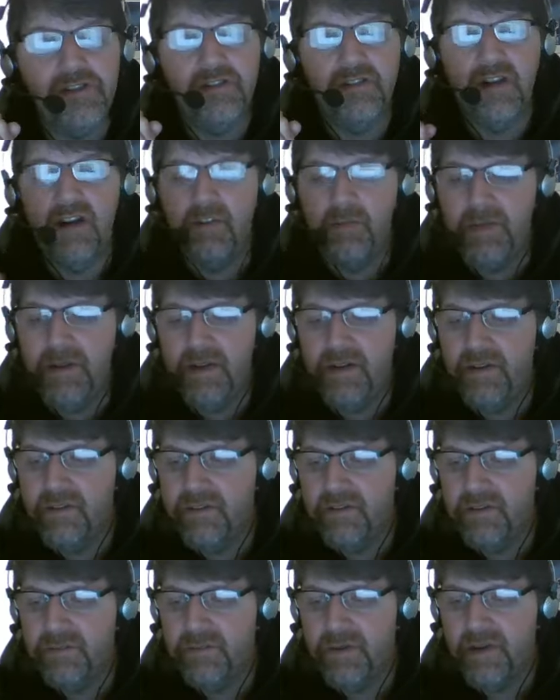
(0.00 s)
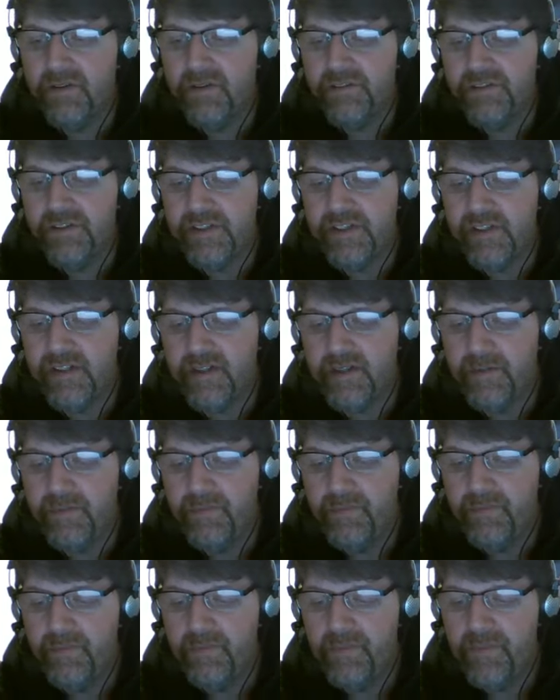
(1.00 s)
so I will be doing some poetry there.
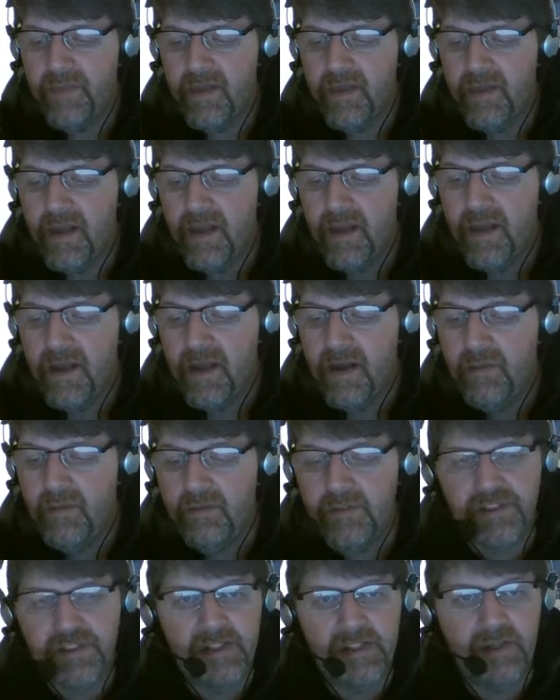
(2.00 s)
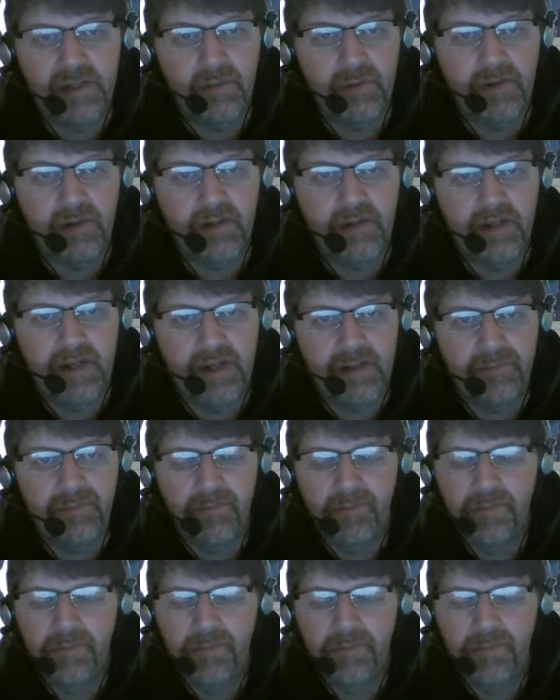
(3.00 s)
Which I gotta work on that.